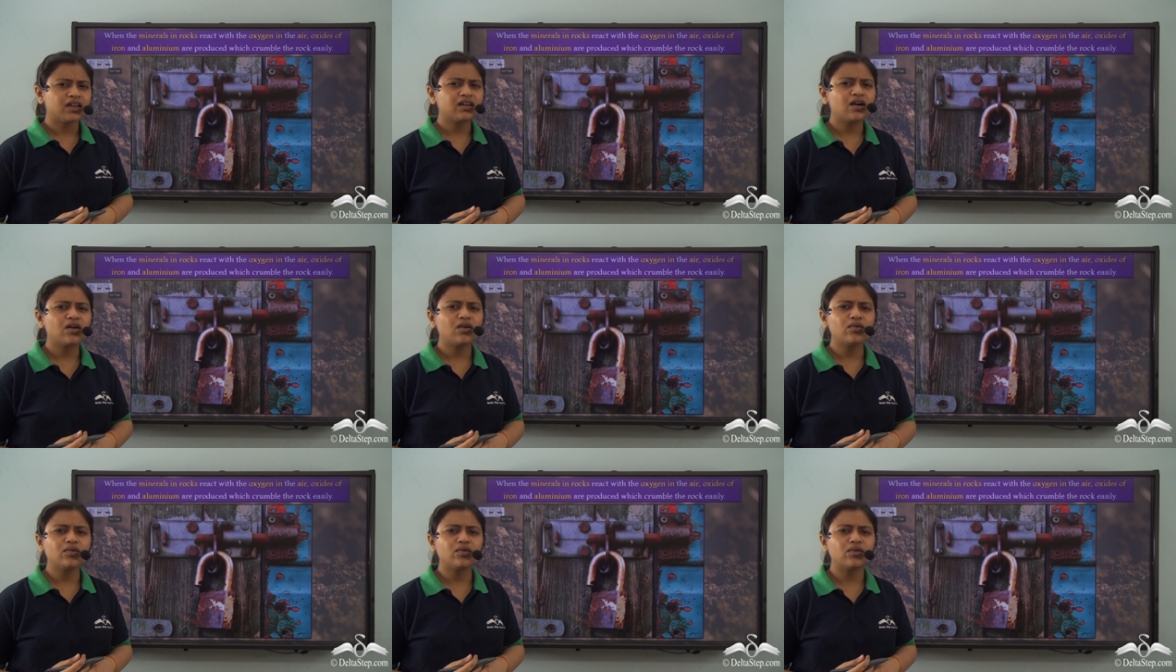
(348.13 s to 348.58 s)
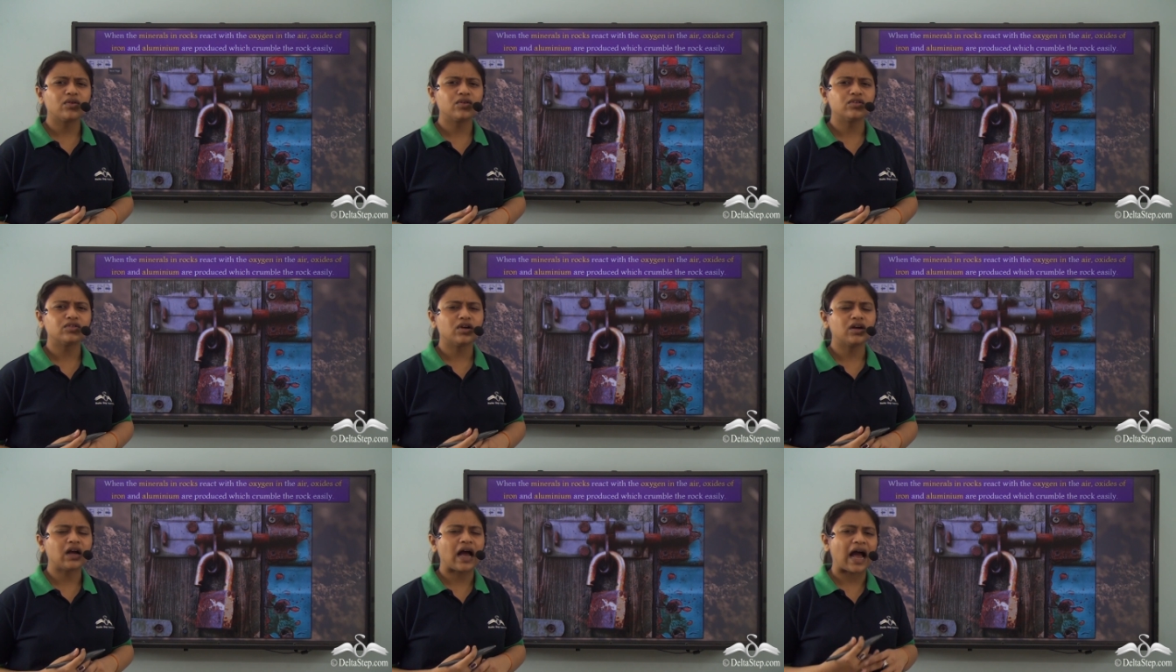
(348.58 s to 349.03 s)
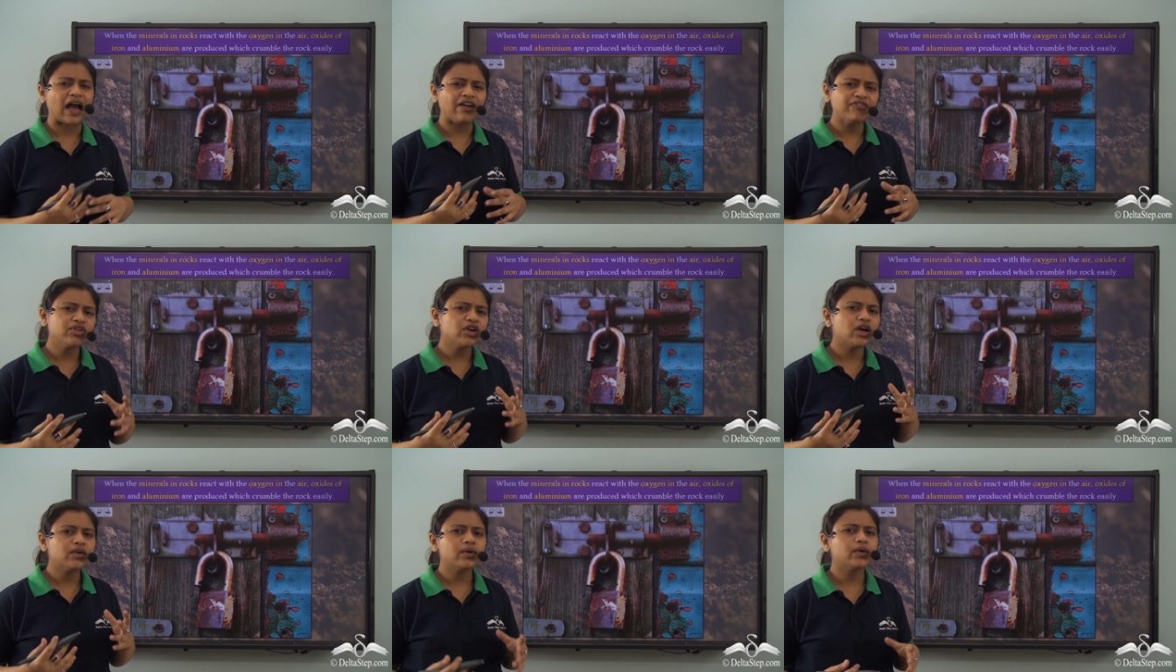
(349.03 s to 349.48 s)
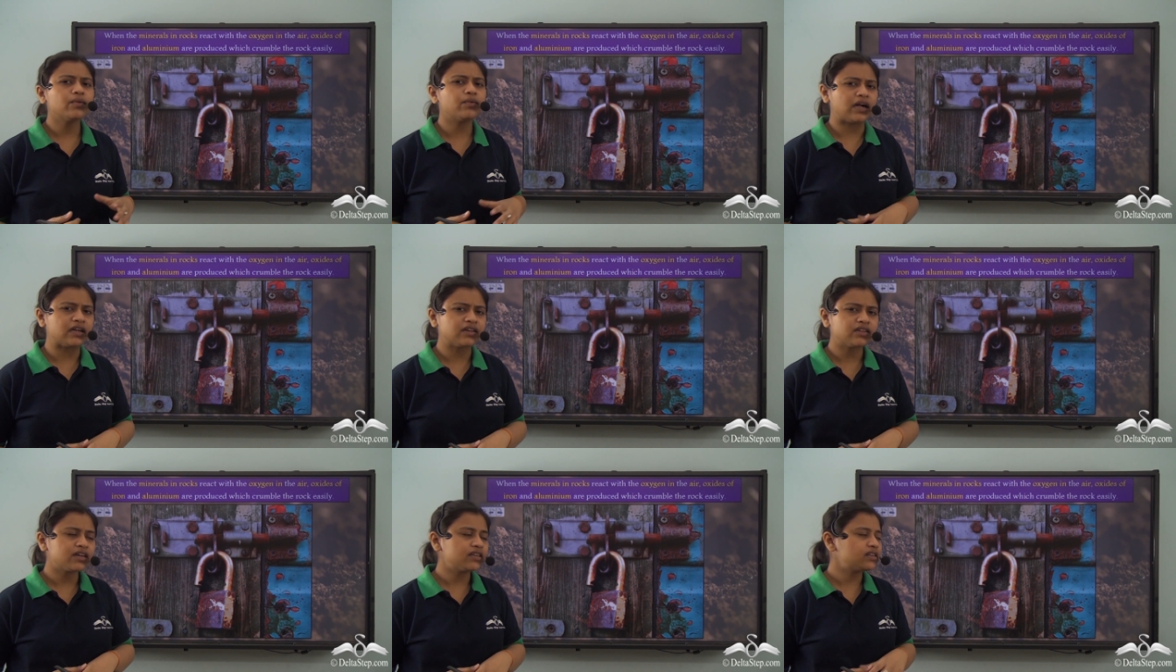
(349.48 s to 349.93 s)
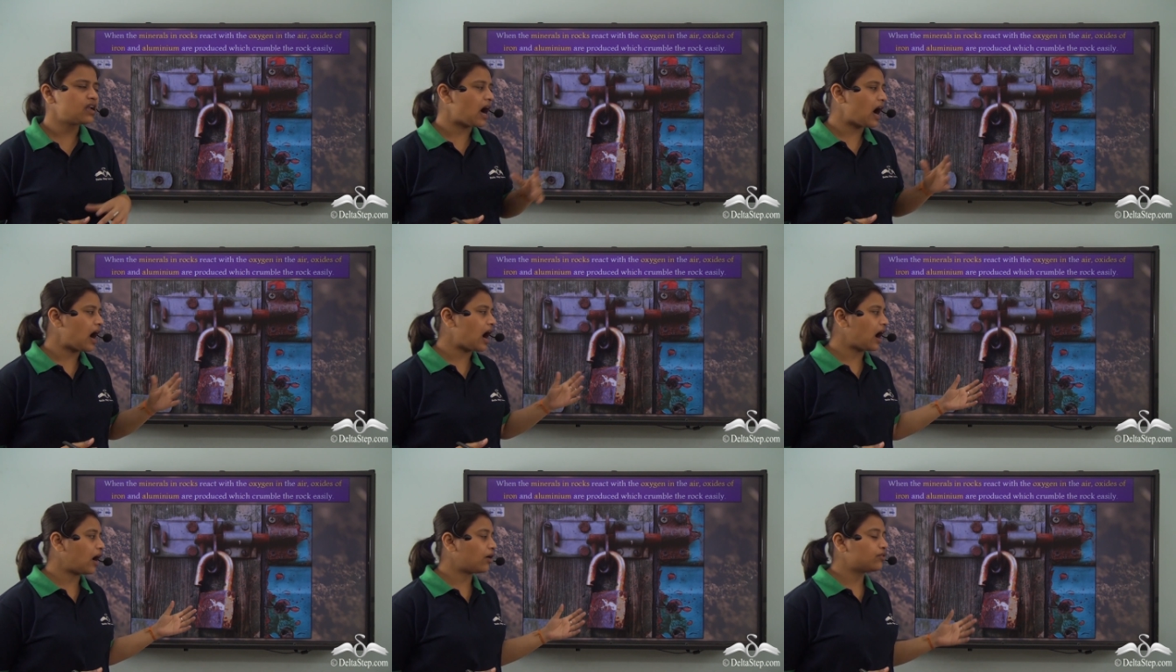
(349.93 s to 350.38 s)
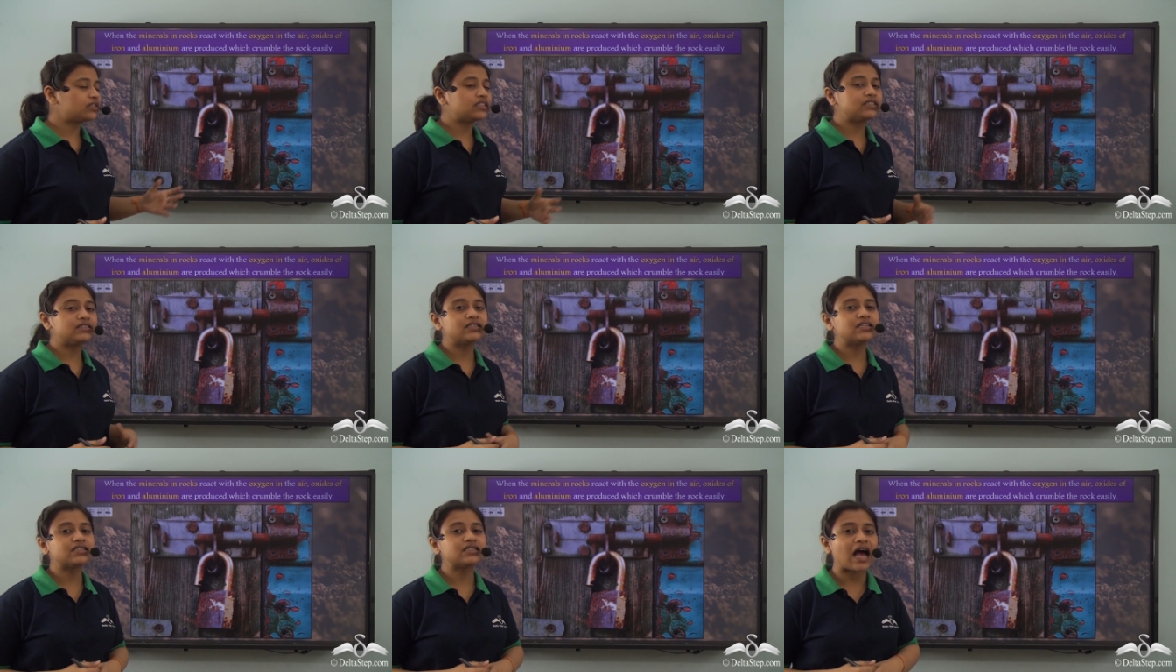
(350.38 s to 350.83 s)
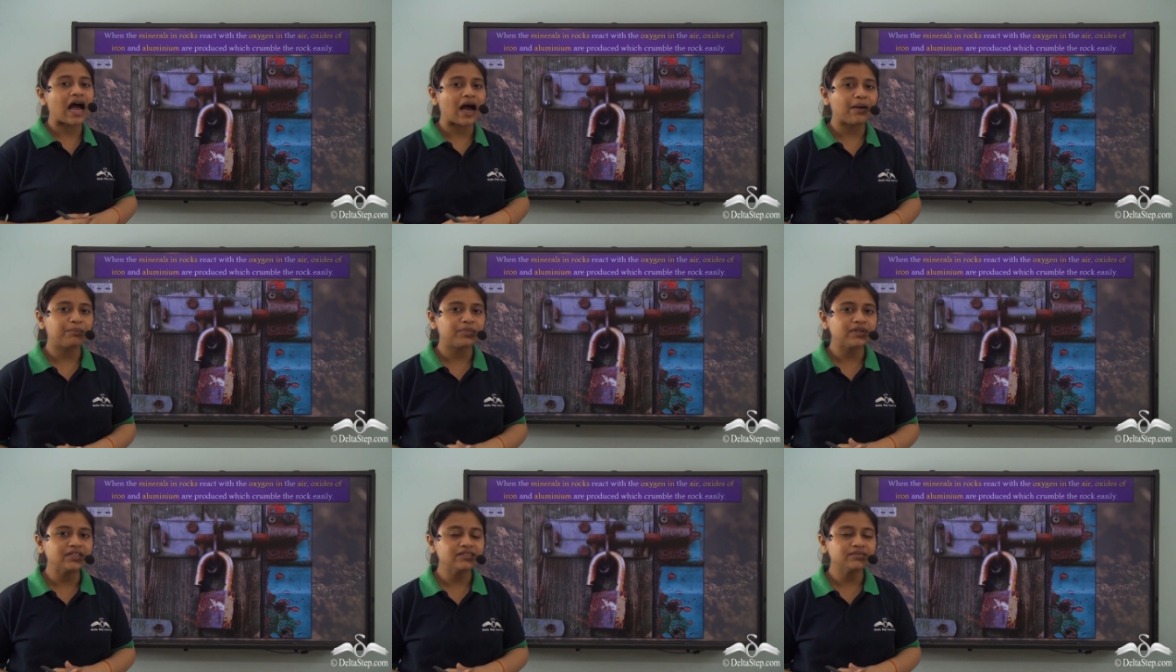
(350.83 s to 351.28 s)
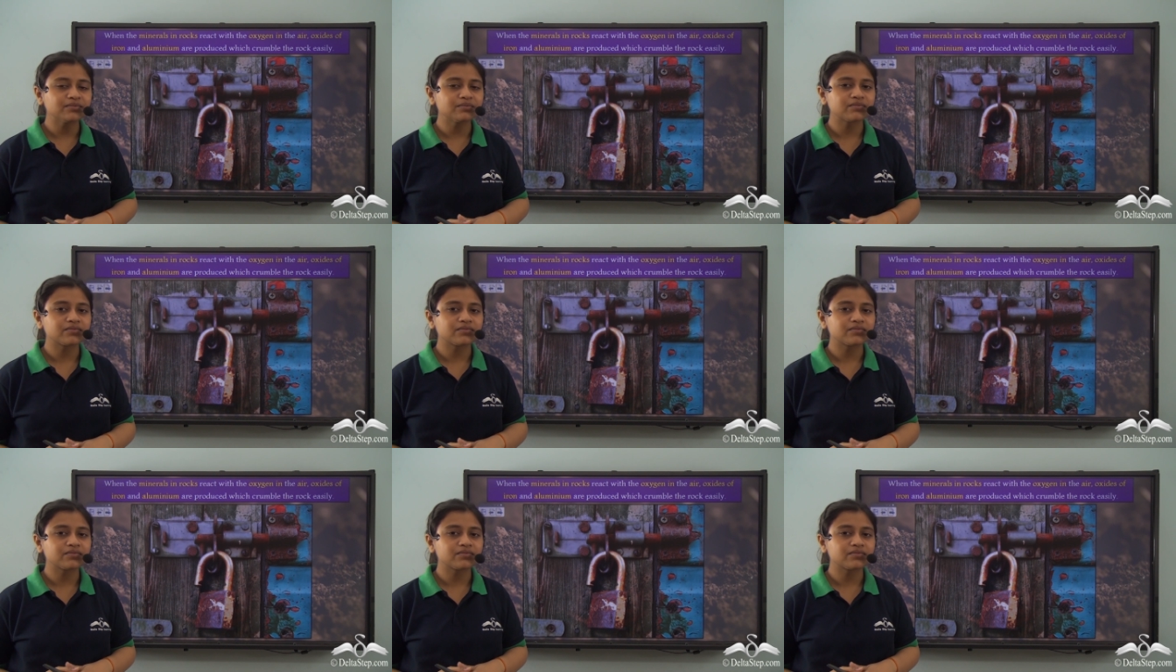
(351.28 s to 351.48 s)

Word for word: Now, have you ever wondered how did this happen?